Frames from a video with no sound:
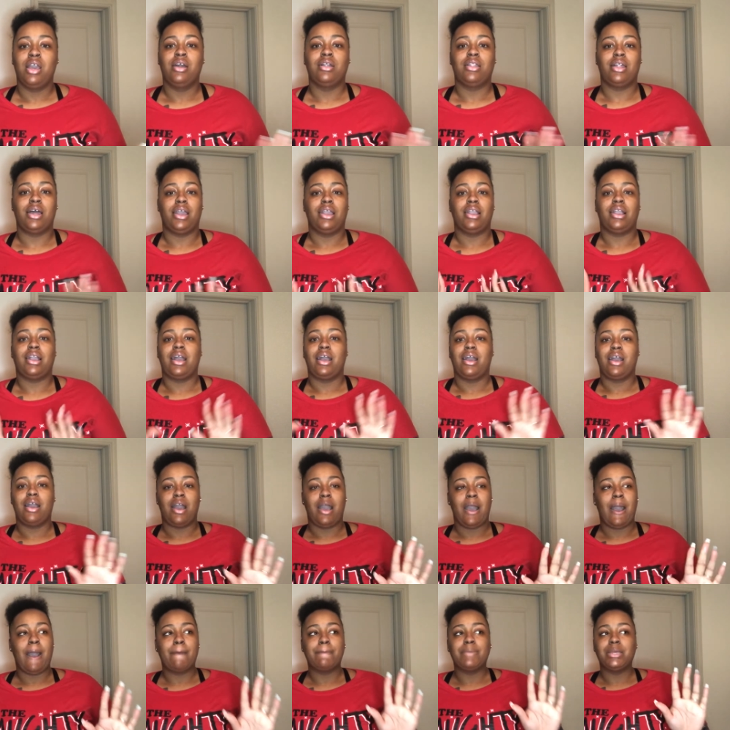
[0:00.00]
Like,
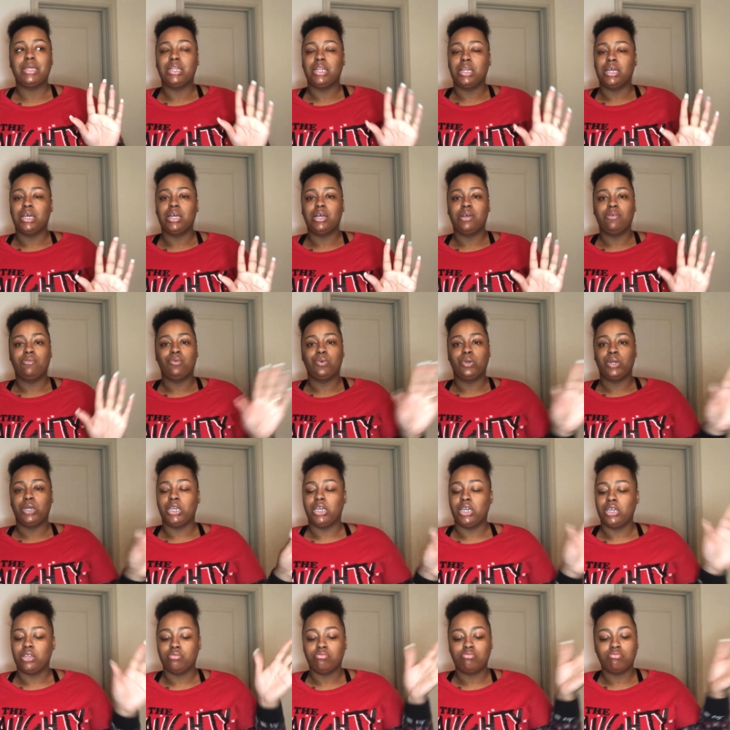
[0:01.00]
I'm in love
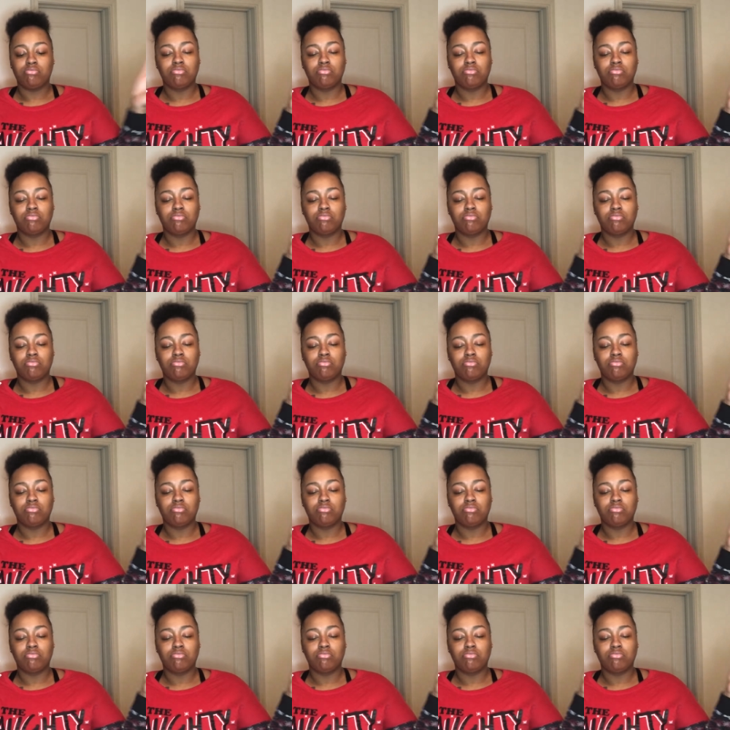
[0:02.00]
with